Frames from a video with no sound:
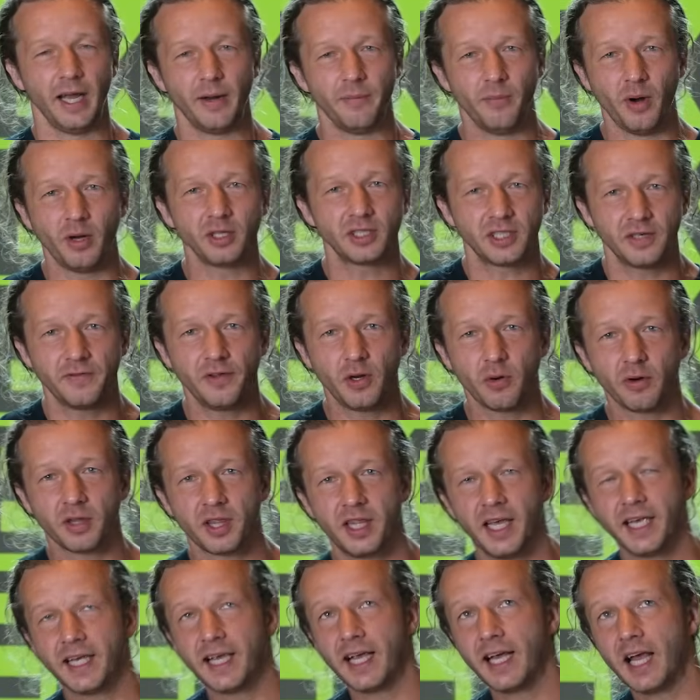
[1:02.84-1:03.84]
Now, most of you are
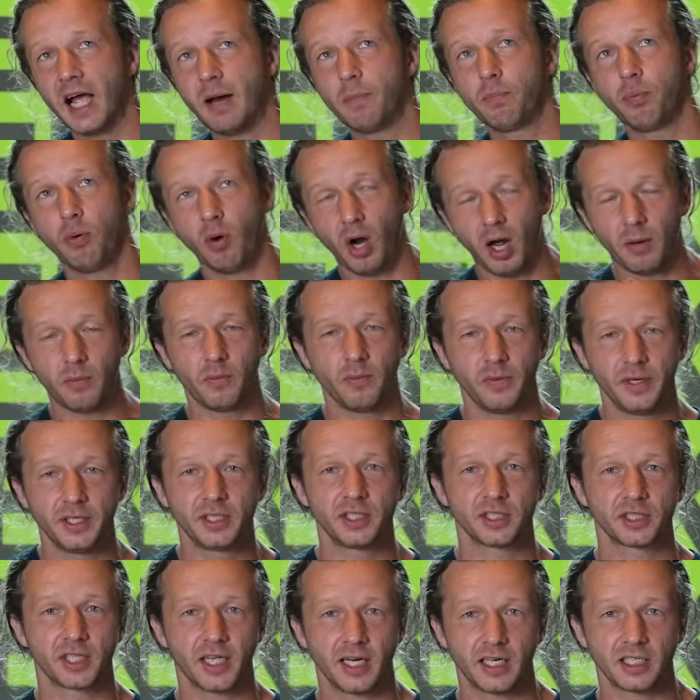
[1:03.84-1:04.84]
thinking I'm probably
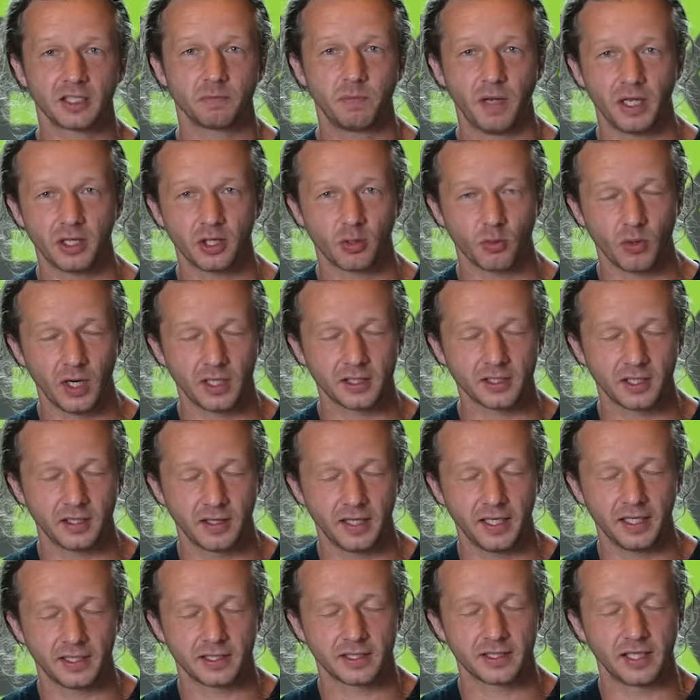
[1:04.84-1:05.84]
just gonna spend the rest
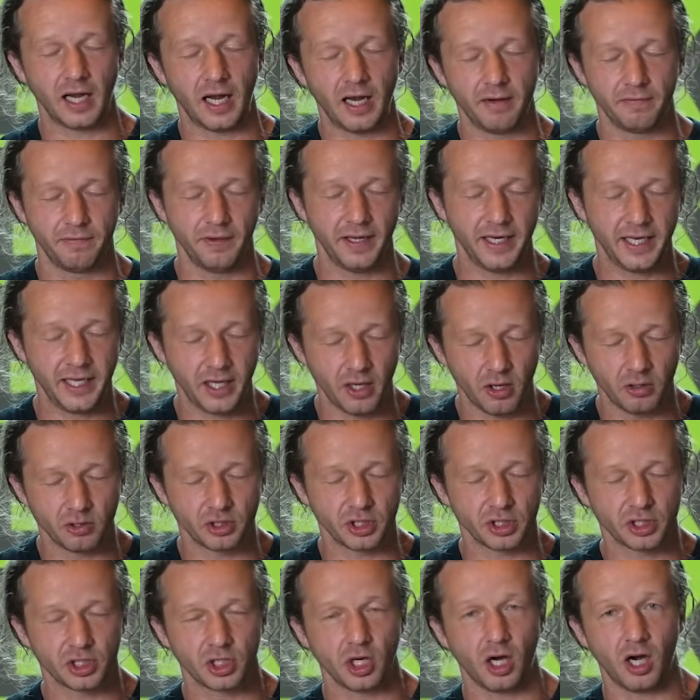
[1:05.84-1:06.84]
of this uh, video
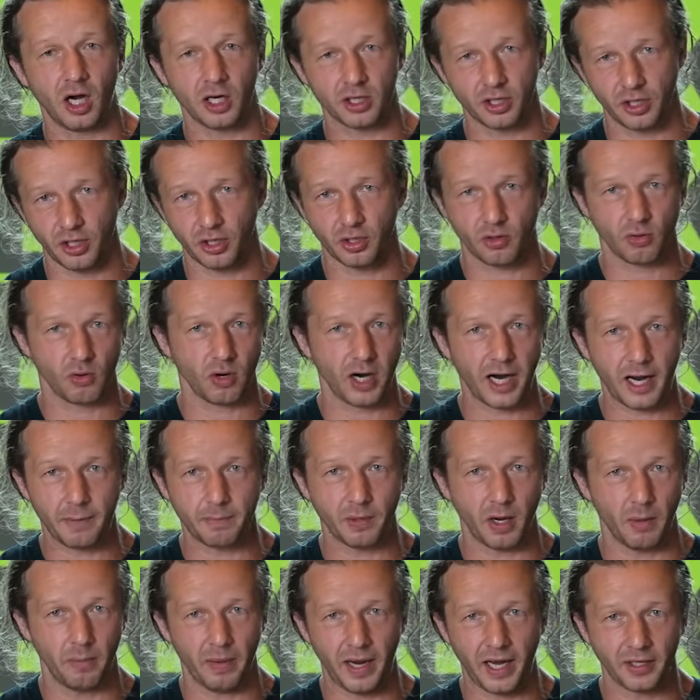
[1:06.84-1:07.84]
just talking
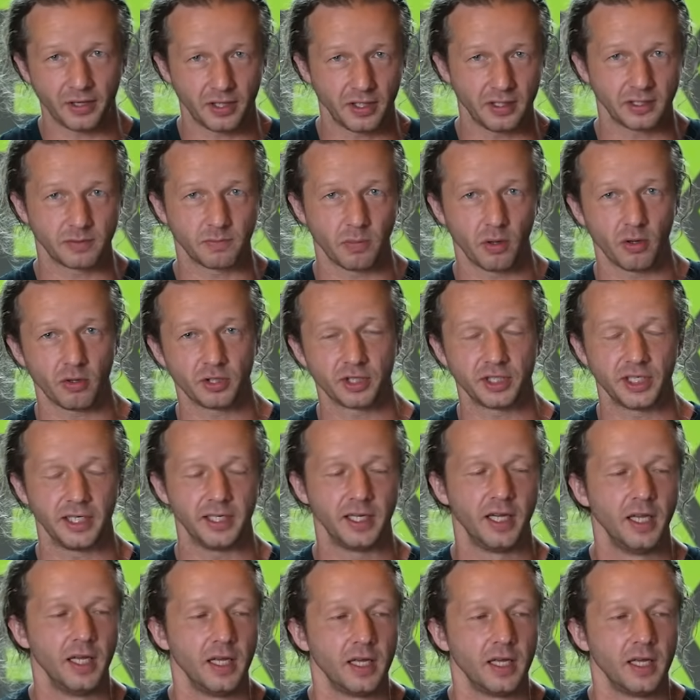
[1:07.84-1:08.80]
crap about this person,